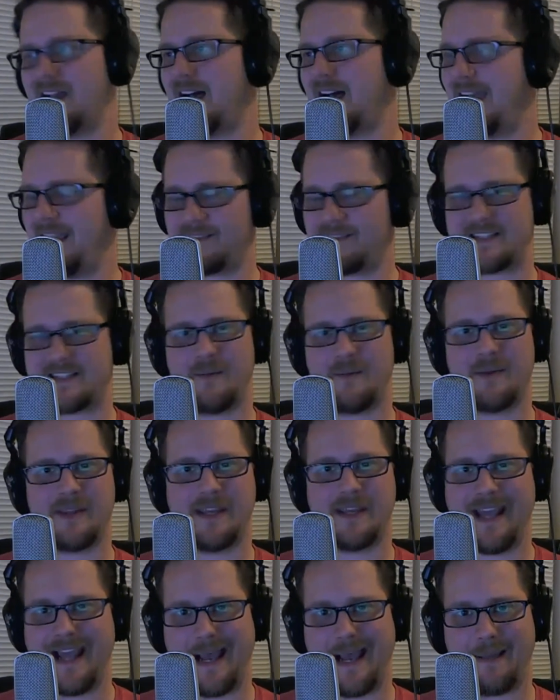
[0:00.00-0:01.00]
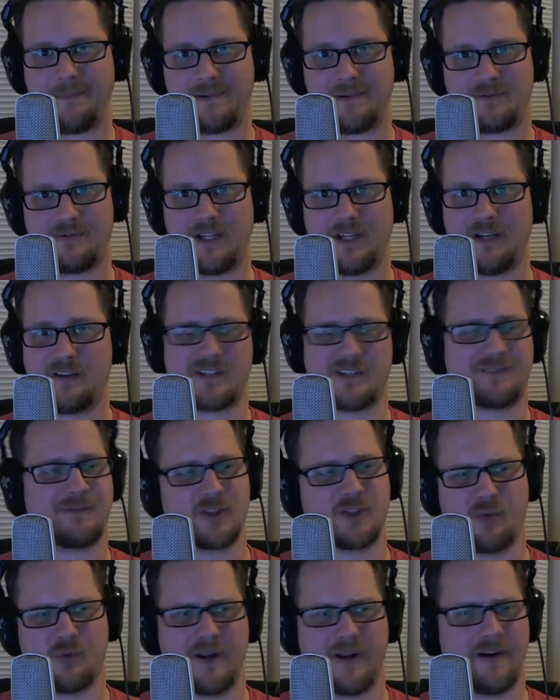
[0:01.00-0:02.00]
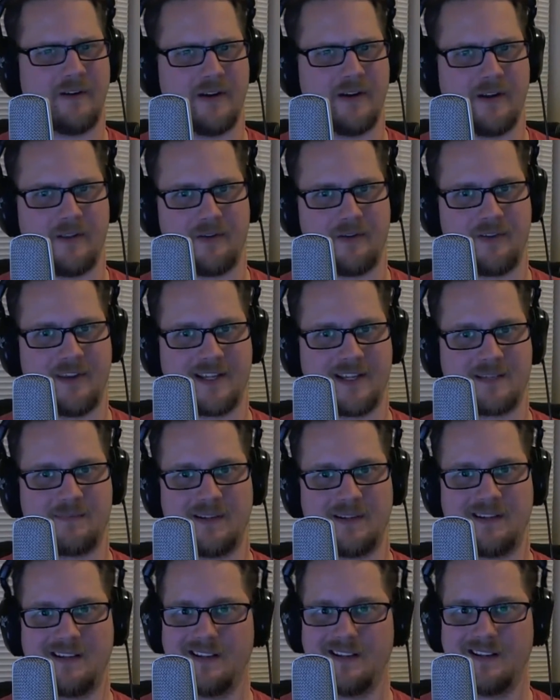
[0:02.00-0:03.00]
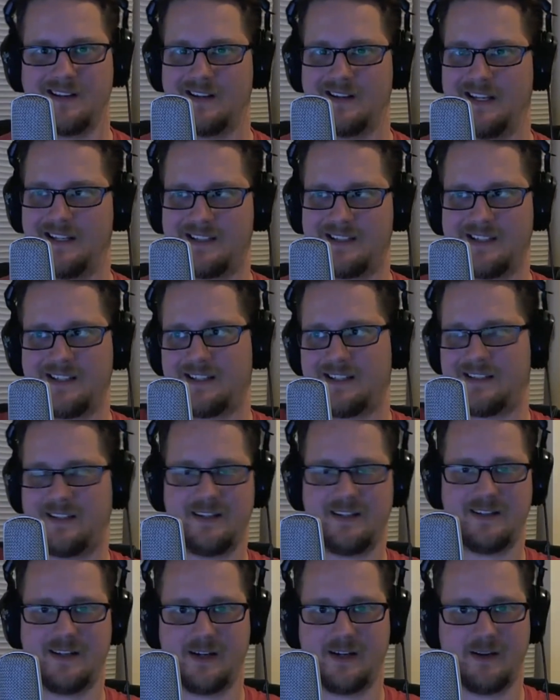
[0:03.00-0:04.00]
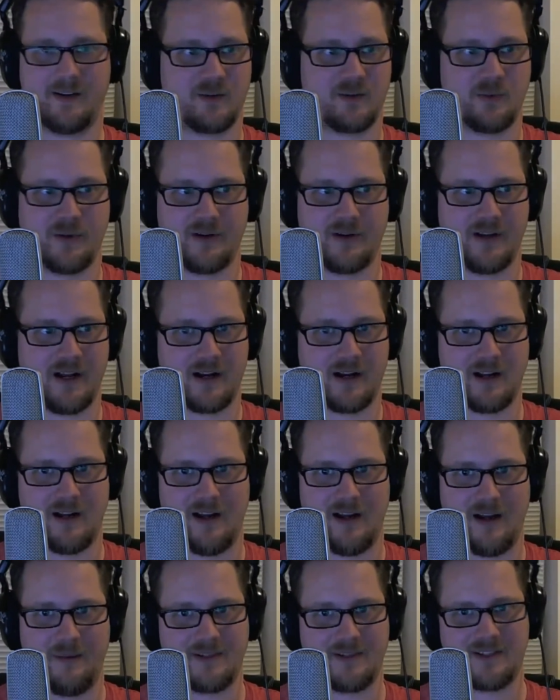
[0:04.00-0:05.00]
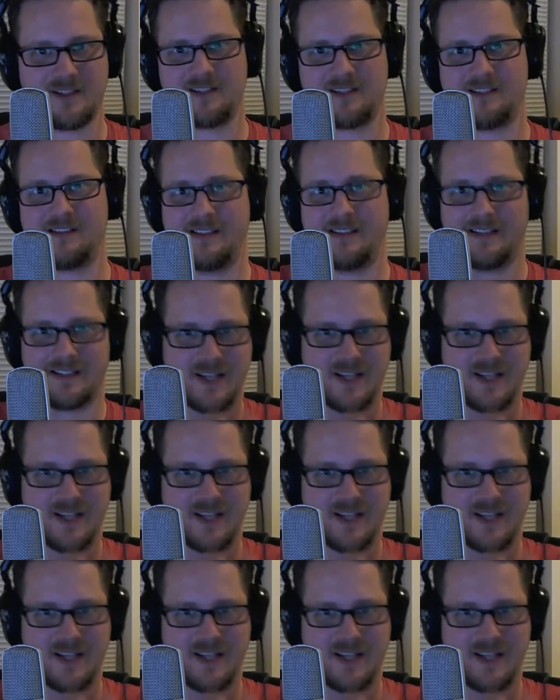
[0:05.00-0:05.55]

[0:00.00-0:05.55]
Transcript: I have some of the apps really just for Twitter and other things, but it's just as easy to go to twitter.com. It's just as easy.